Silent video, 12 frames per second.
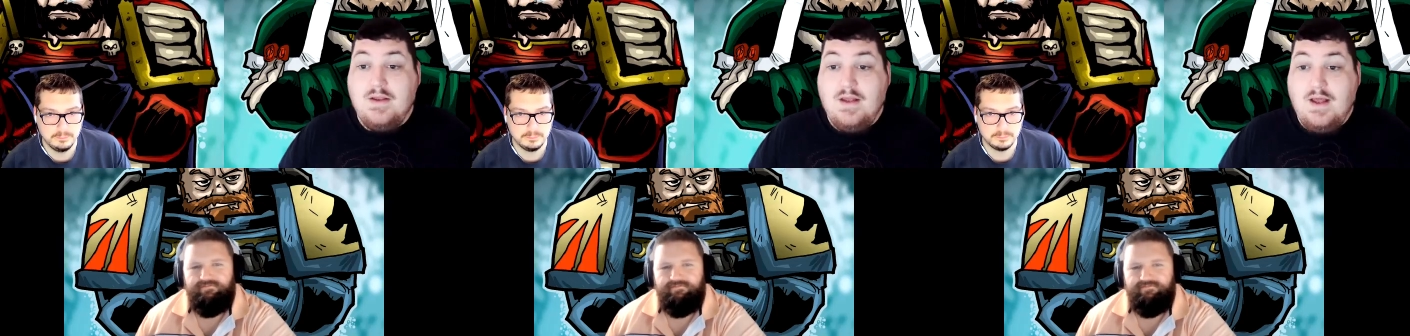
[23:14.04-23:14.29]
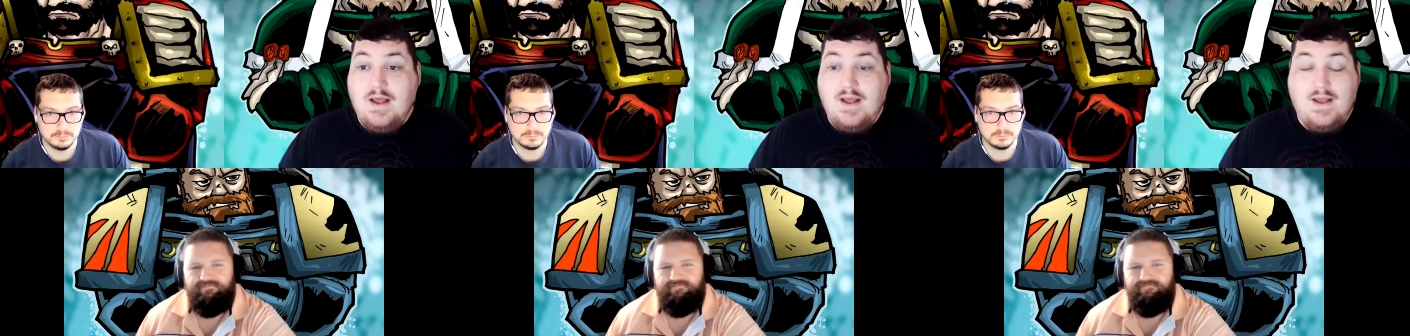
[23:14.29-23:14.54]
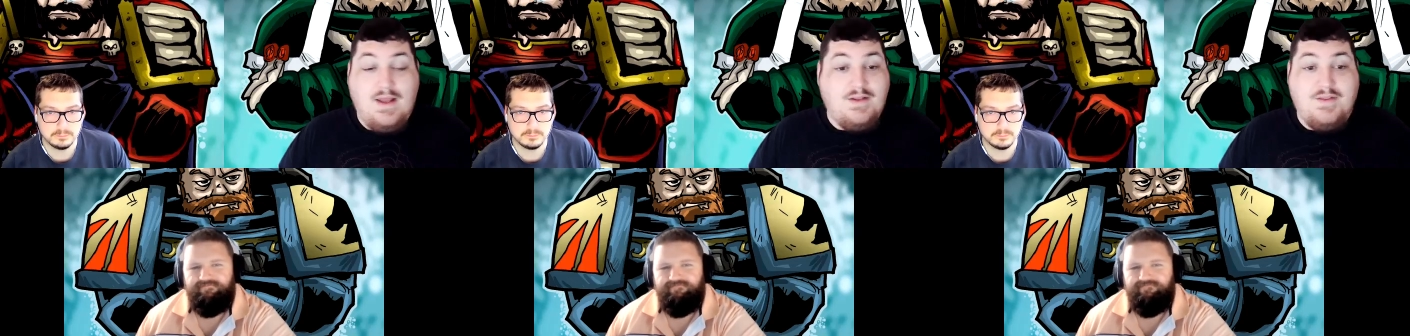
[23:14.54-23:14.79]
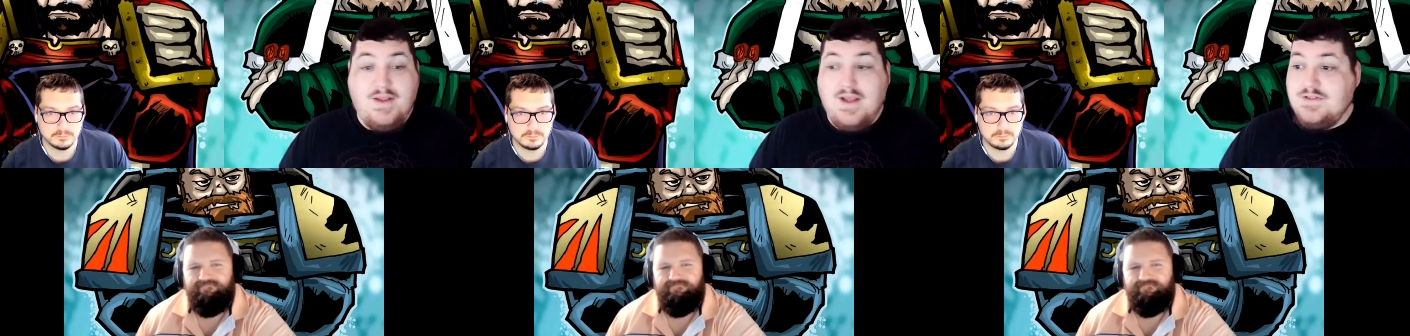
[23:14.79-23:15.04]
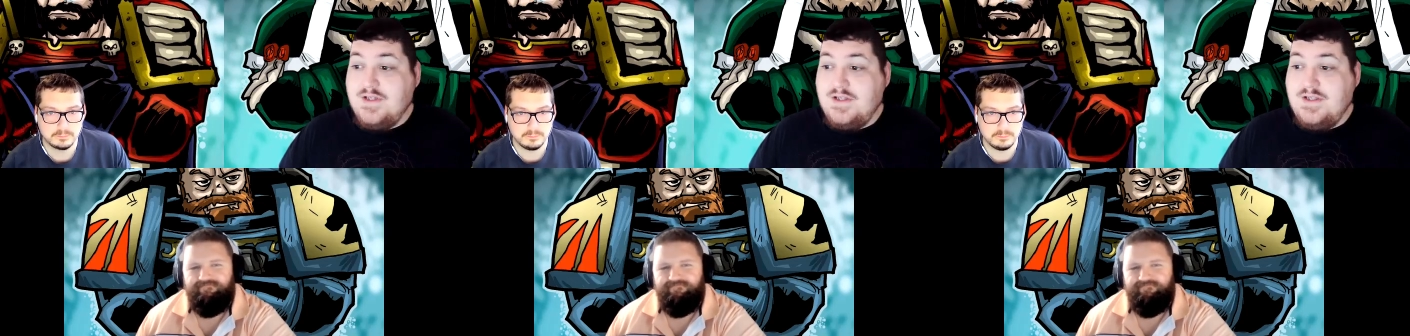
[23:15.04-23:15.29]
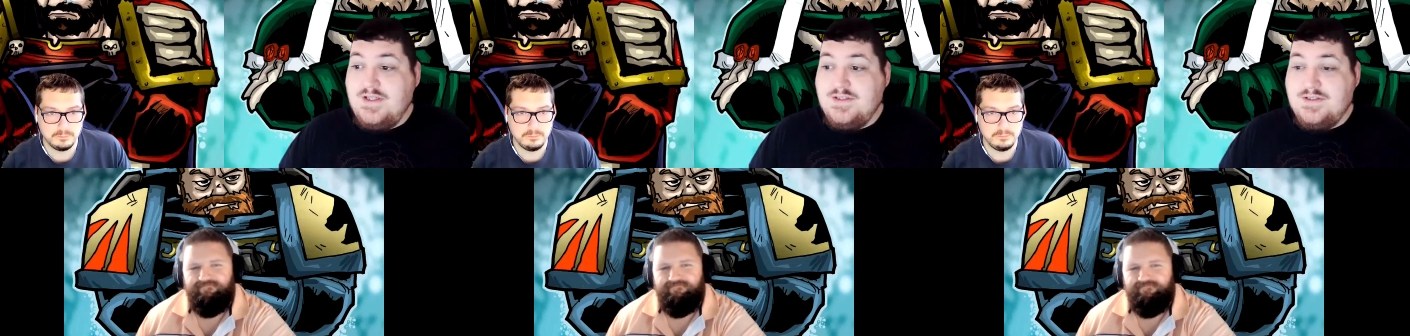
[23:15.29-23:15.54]
Speaker 1: Uh, anything else
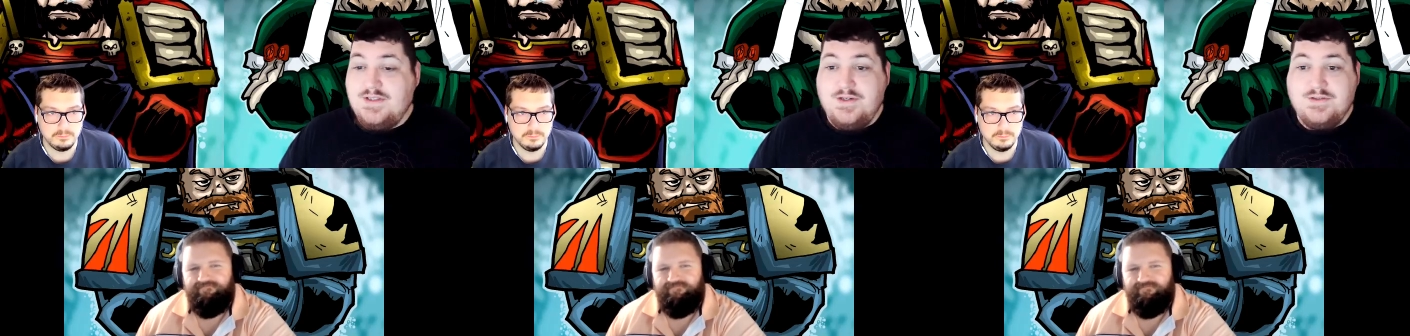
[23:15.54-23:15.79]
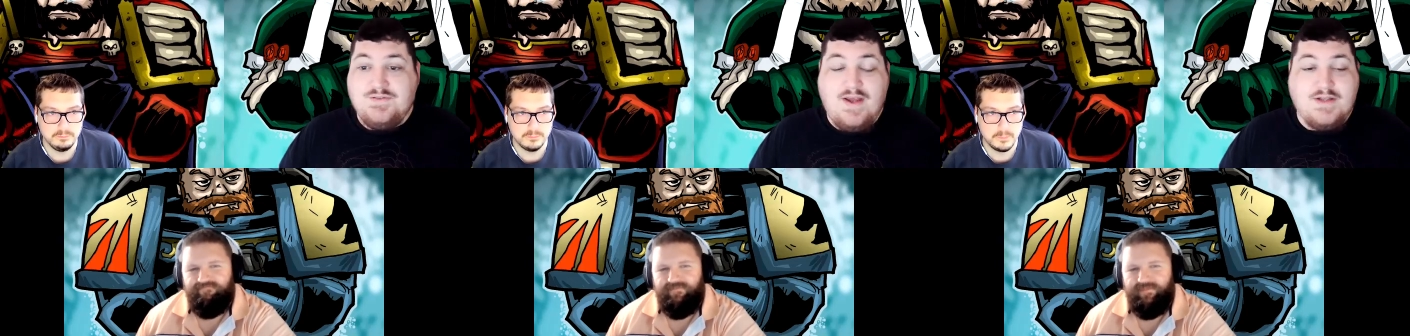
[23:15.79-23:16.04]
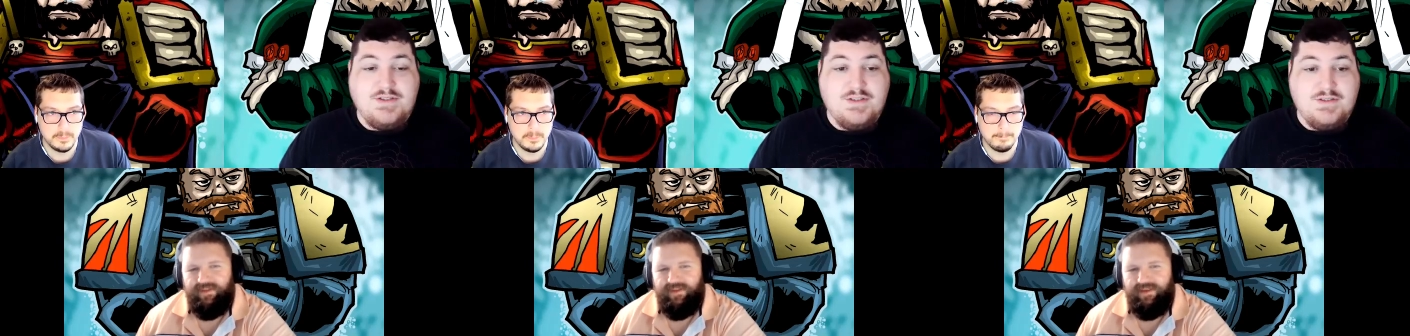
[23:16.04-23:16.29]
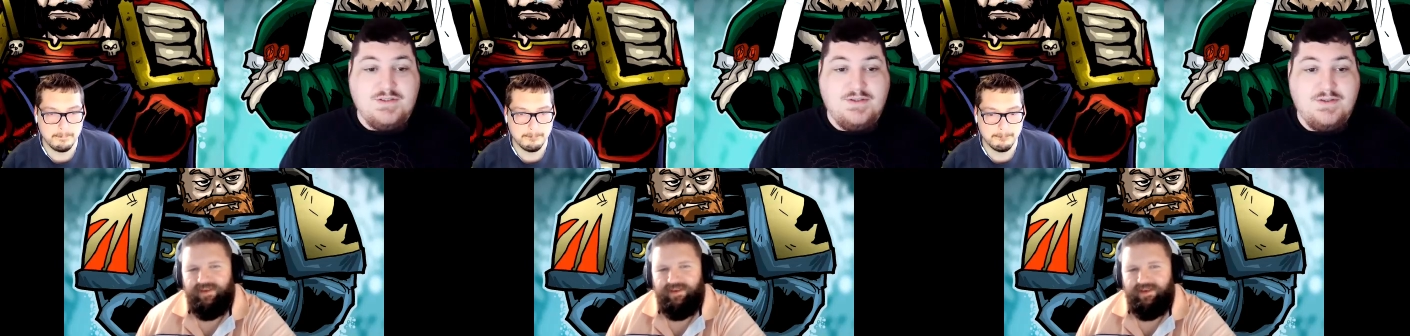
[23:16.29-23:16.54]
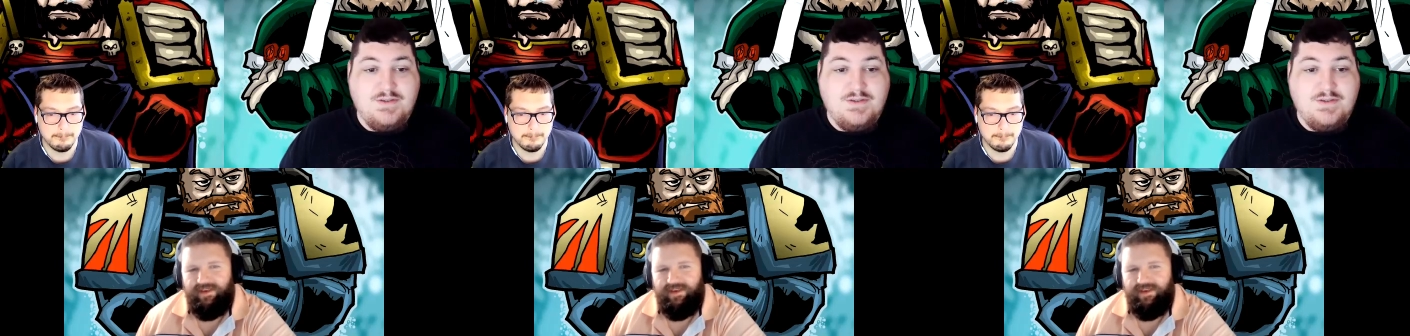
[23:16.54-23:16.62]
on these Xenos factions?